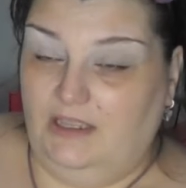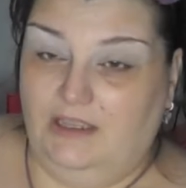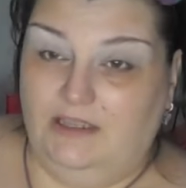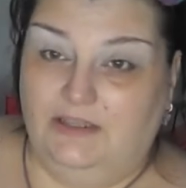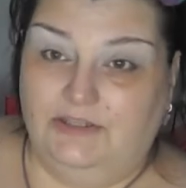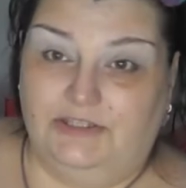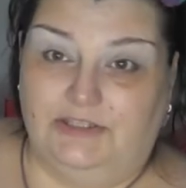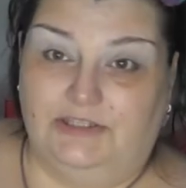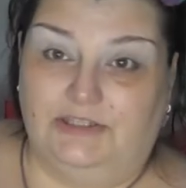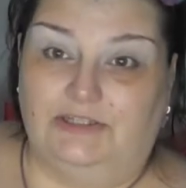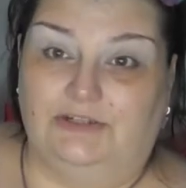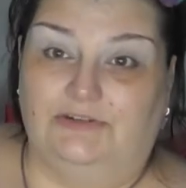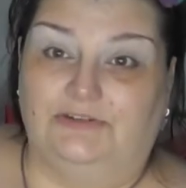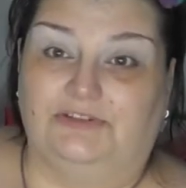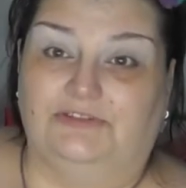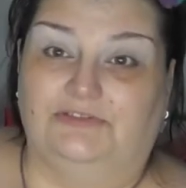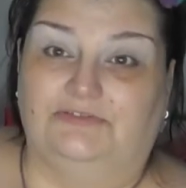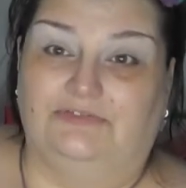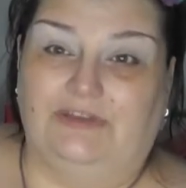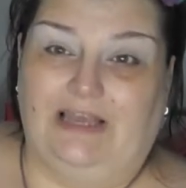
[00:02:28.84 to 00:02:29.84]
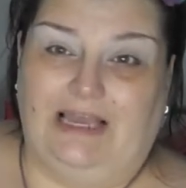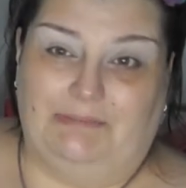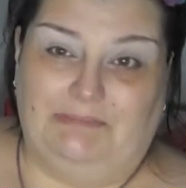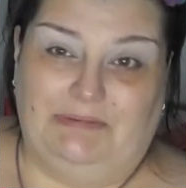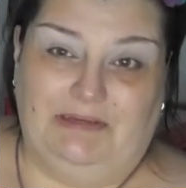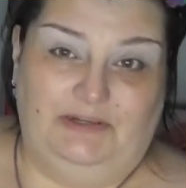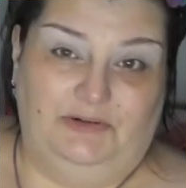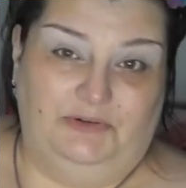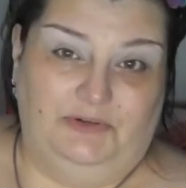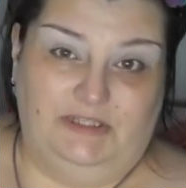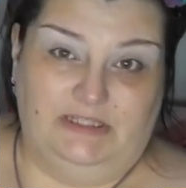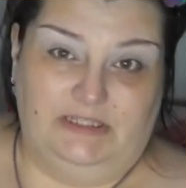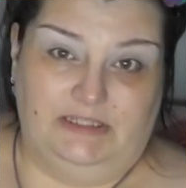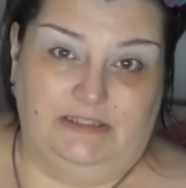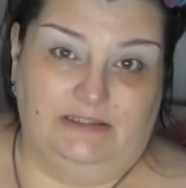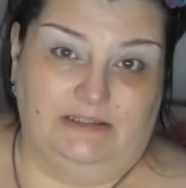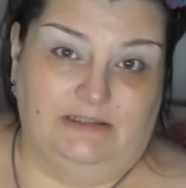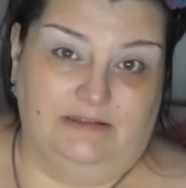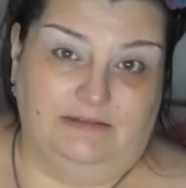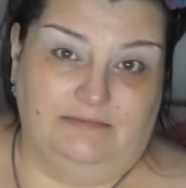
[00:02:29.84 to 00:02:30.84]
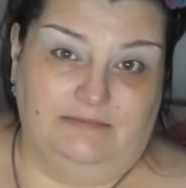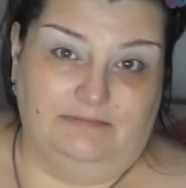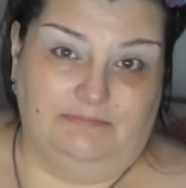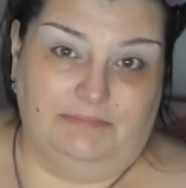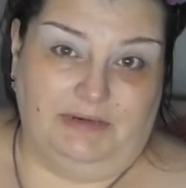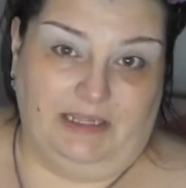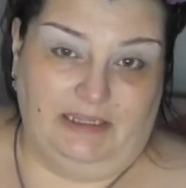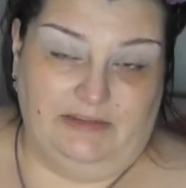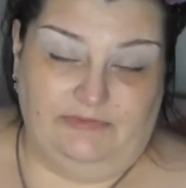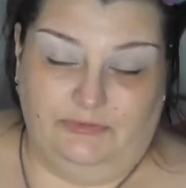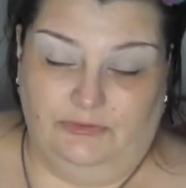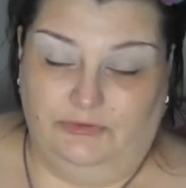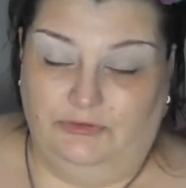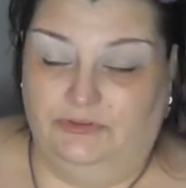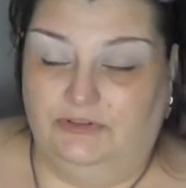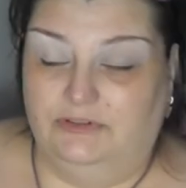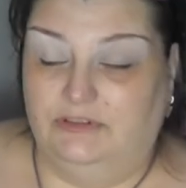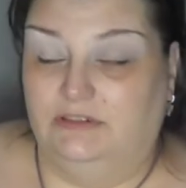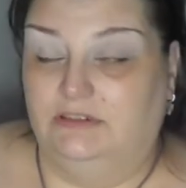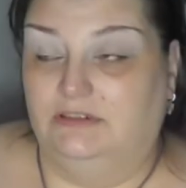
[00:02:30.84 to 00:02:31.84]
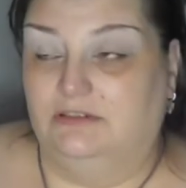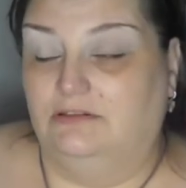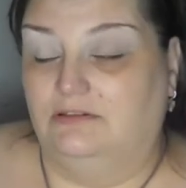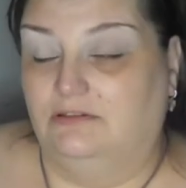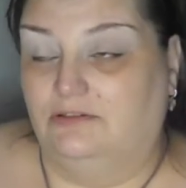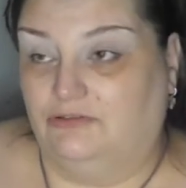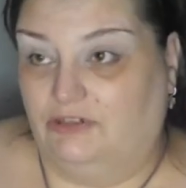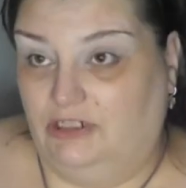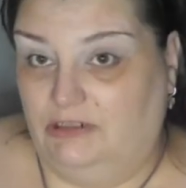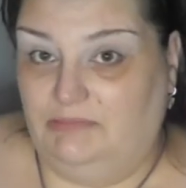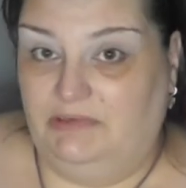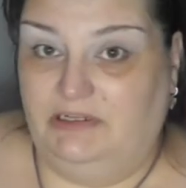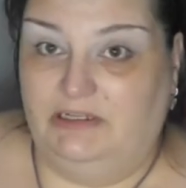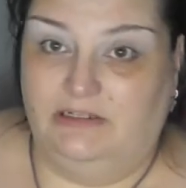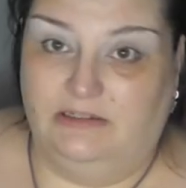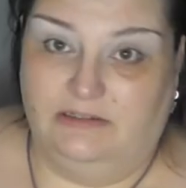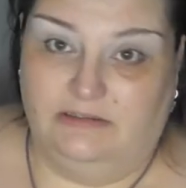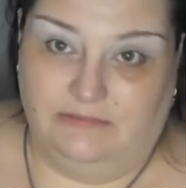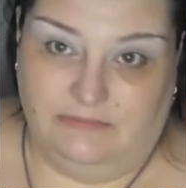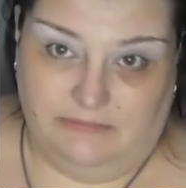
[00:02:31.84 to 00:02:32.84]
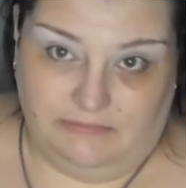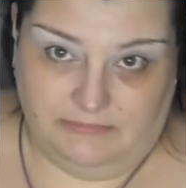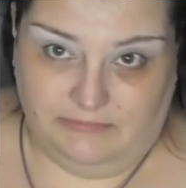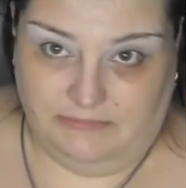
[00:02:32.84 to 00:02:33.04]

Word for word: So there's lots of happy noises and playful noises and screaming and